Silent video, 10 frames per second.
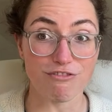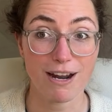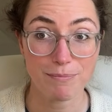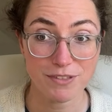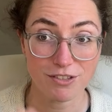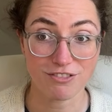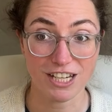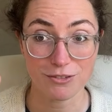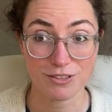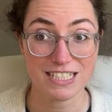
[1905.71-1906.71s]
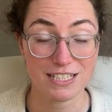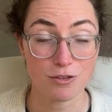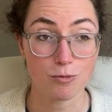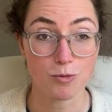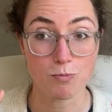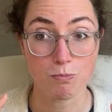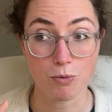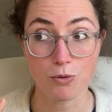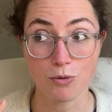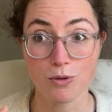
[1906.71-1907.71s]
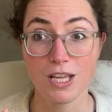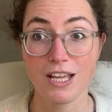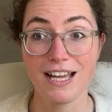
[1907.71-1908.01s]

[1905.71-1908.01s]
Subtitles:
wrapped around this enormous ball,